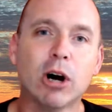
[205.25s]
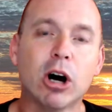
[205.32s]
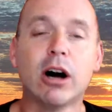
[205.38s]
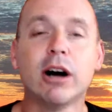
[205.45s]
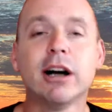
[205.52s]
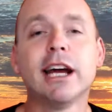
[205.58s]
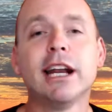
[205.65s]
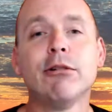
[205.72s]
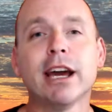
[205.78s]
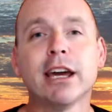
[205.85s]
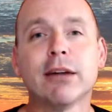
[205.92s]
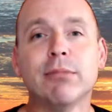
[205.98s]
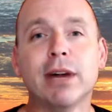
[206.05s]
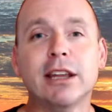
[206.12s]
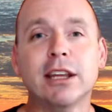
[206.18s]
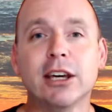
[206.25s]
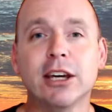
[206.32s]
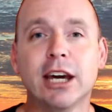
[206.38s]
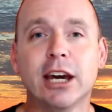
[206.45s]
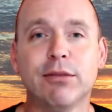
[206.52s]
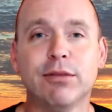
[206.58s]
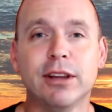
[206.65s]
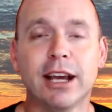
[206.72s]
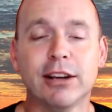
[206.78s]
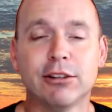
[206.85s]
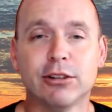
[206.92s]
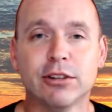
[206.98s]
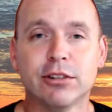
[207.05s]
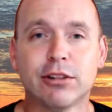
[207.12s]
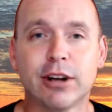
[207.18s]
going to recommend that you go for the National
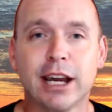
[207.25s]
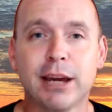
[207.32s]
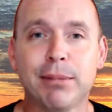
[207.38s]
Australia